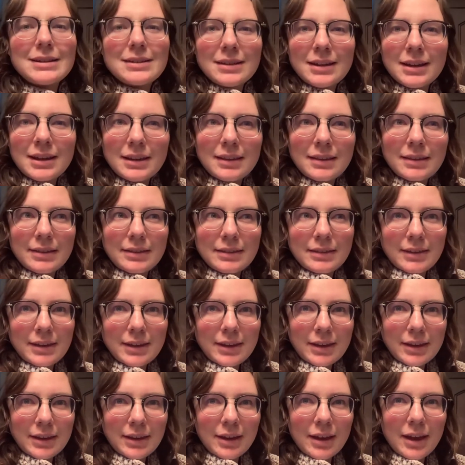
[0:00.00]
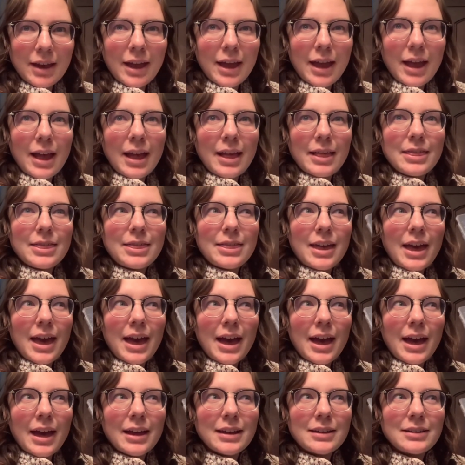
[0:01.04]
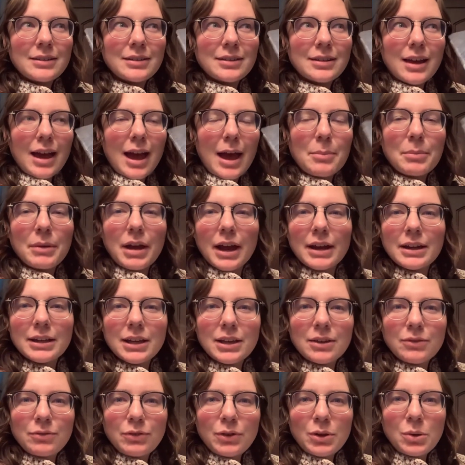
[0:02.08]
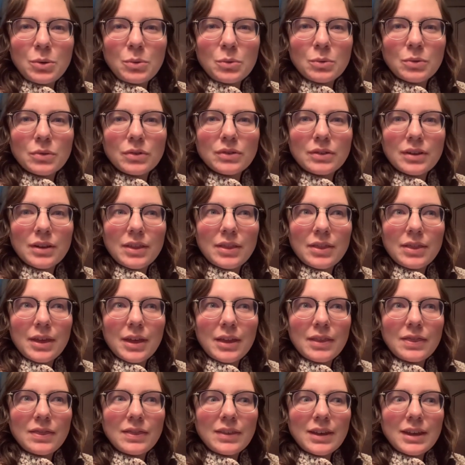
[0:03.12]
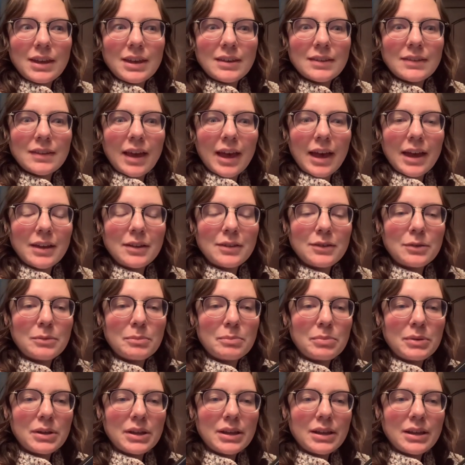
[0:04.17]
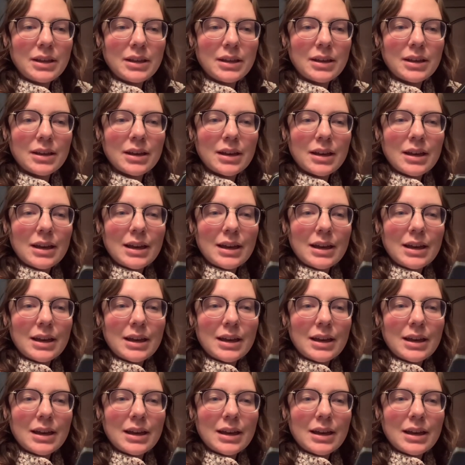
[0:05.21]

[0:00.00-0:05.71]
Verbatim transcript: Did see that I'm kind of confused that these had to be